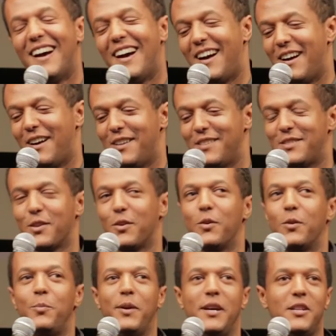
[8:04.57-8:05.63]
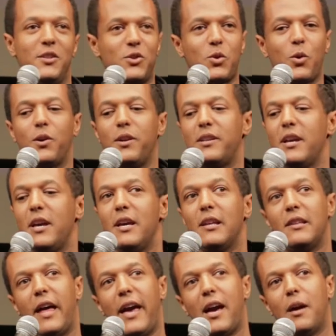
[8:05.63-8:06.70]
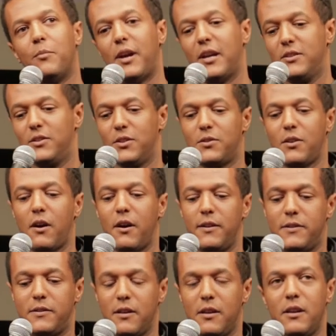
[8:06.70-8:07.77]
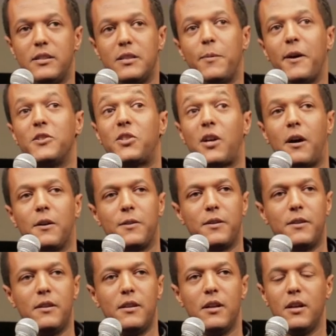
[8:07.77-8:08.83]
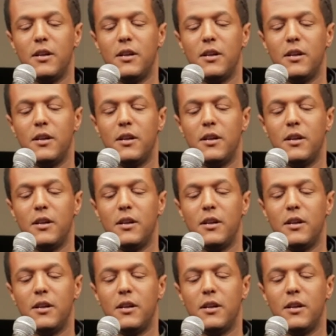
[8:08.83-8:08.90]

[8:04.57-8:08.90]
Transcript: But in short, Lamb, as you saw, it's about childhood,